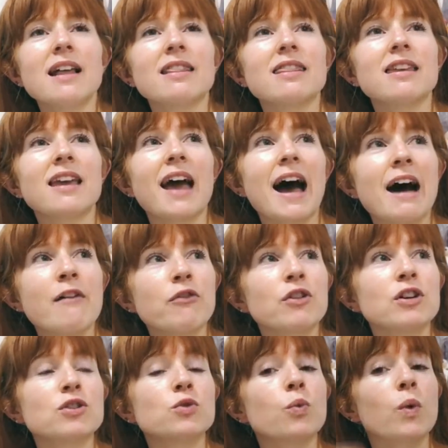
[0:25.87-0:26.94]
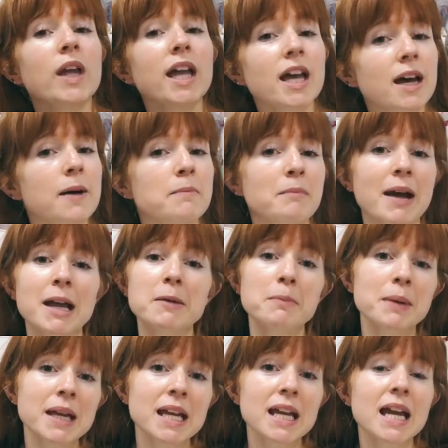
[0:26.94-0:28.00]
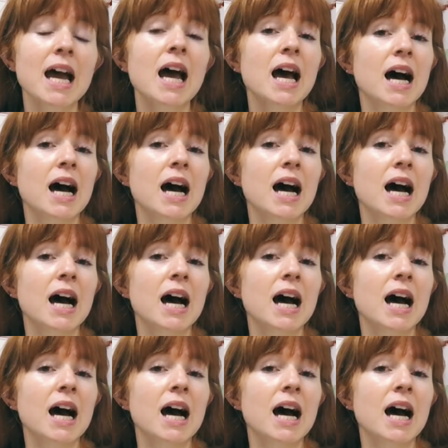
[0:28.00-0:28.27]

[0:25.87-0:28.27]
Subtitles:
the average week might be,